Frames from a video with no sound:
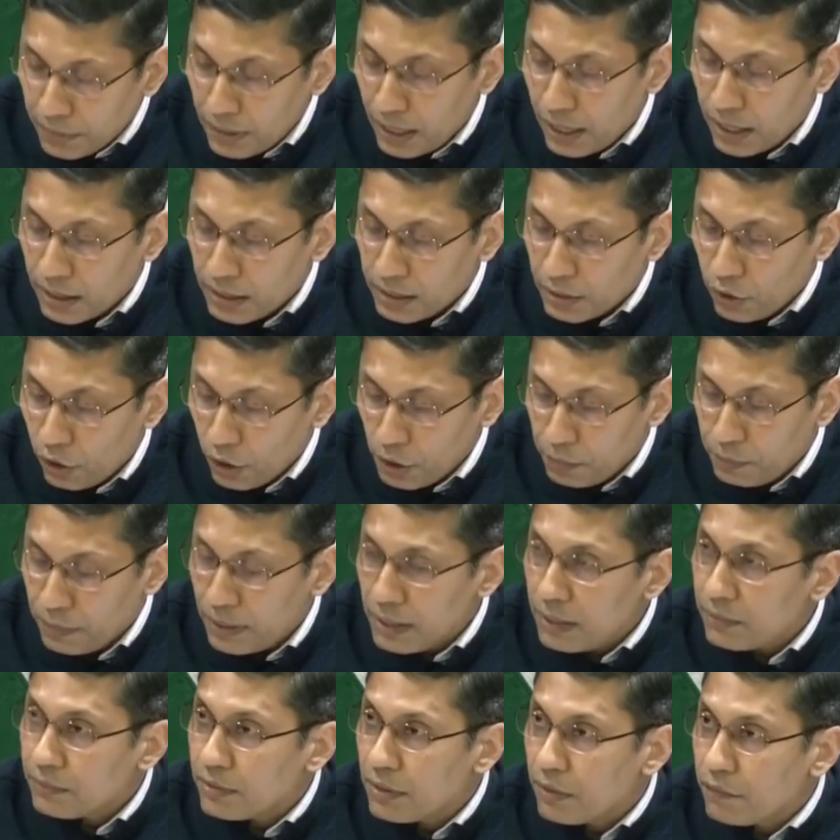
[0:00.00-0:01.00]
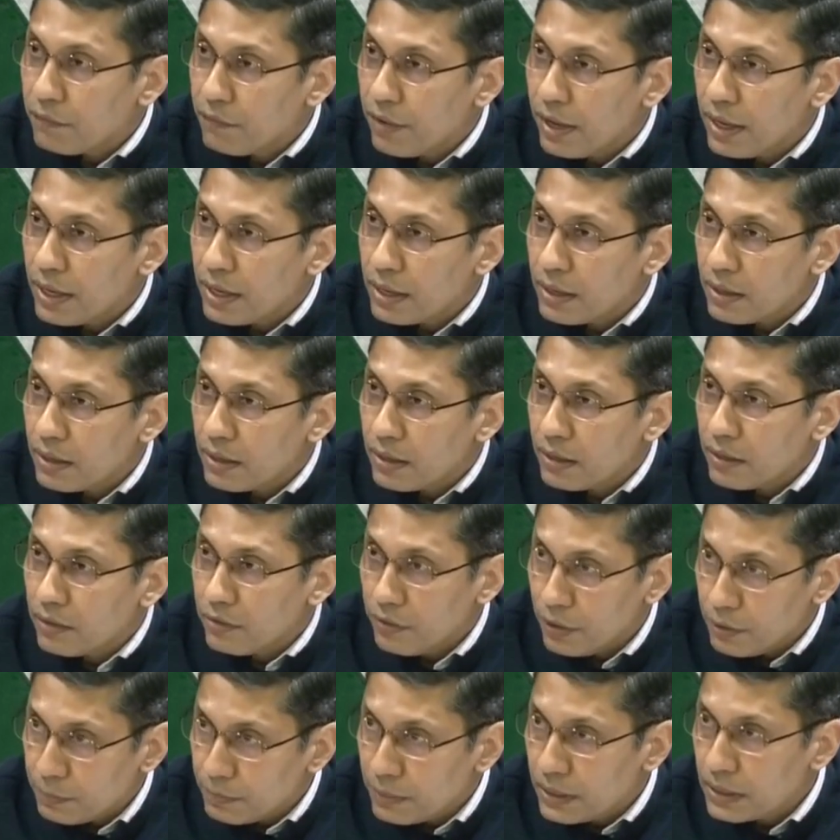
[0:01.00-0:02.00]
people are not being given a fair
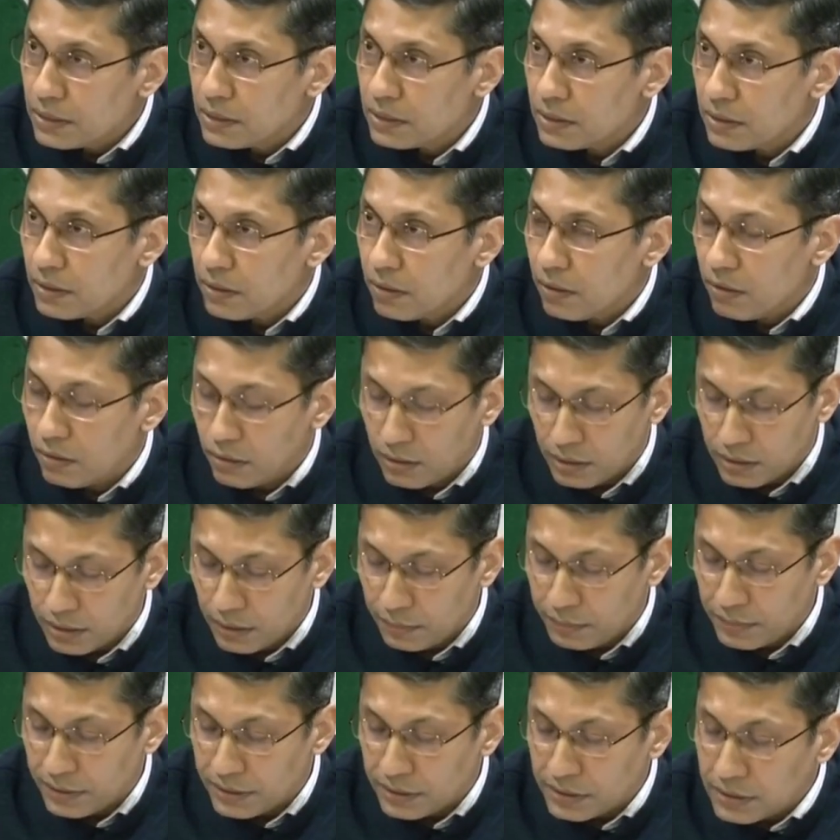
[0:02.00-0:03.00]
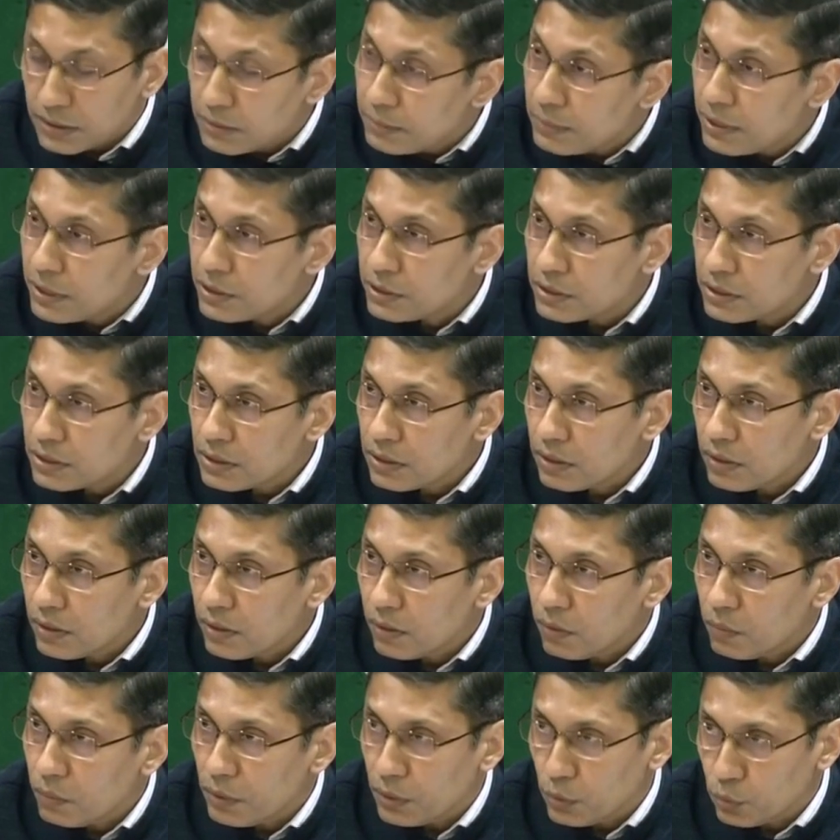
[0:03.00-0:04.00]
treatment or there have been discrimination,
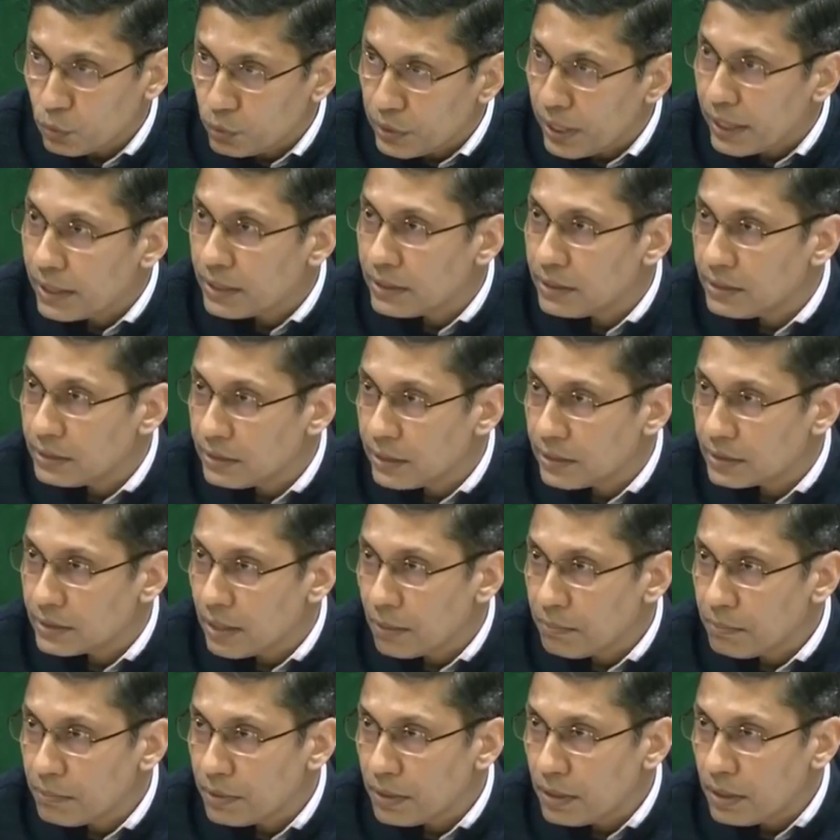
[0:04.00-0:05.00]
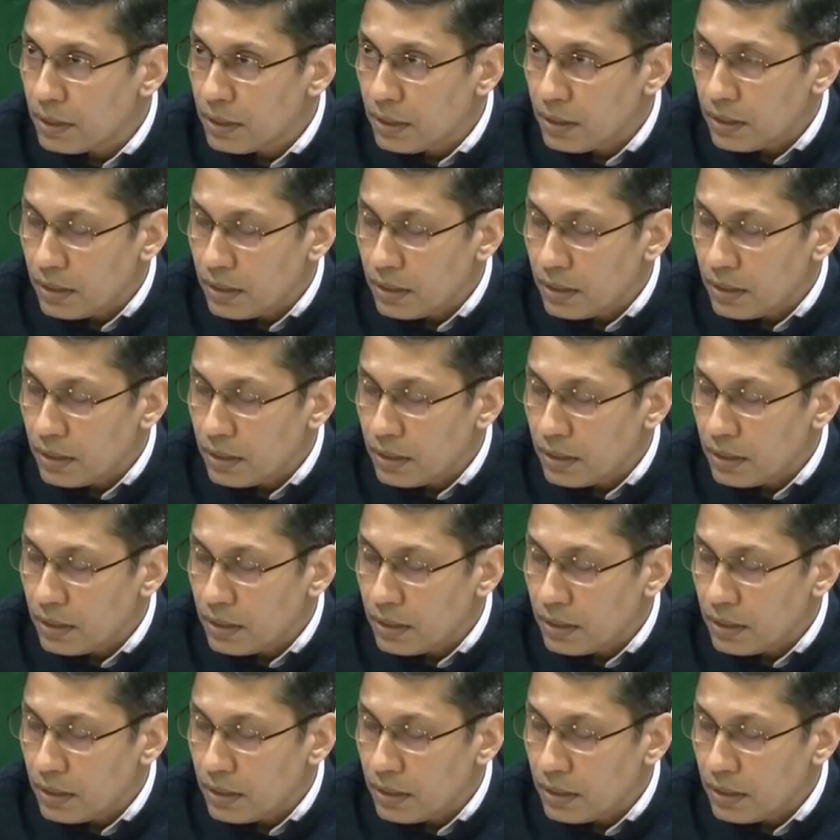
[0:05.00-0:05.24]
we do take these things up.